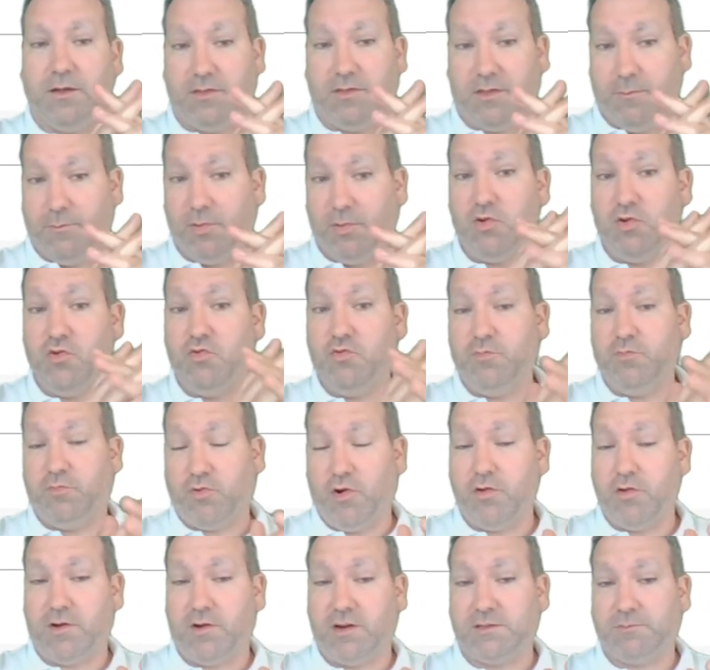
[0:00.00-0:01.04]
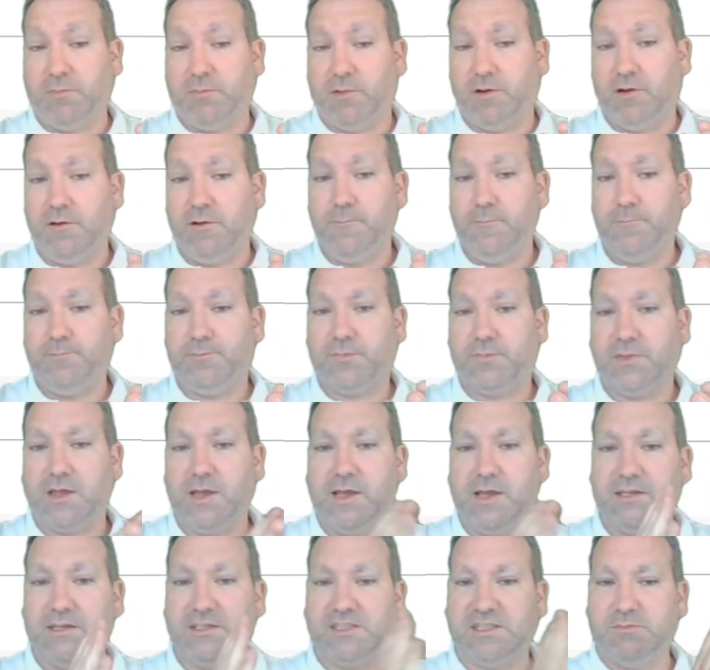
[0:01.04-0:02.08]
blue progress bar
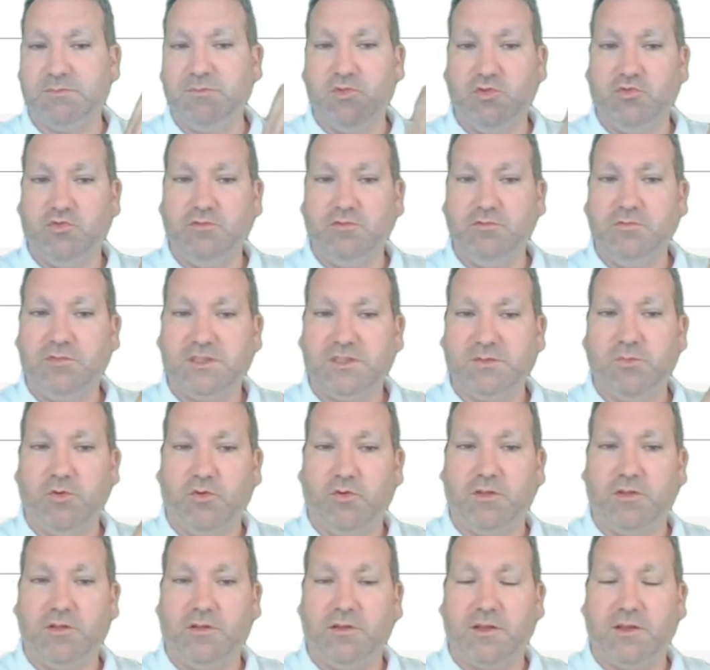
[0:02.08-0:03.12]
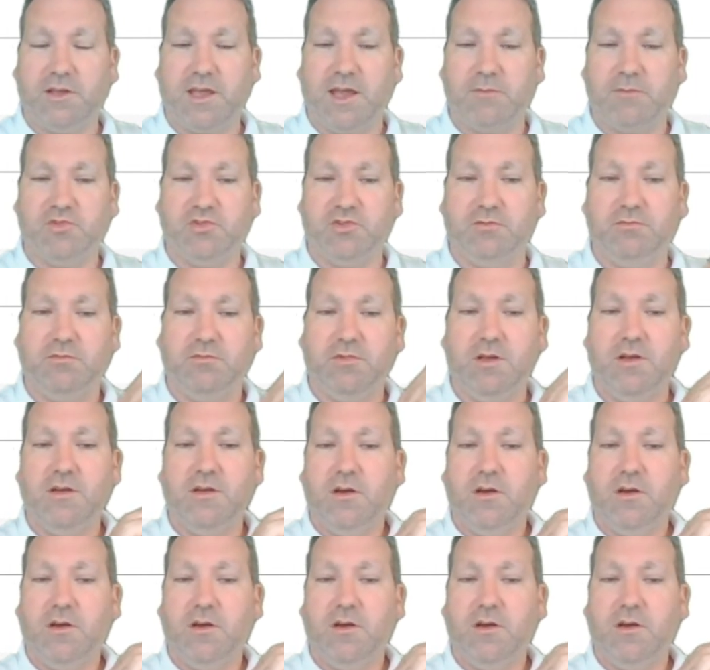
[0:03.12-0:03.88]
is smaller than the caption,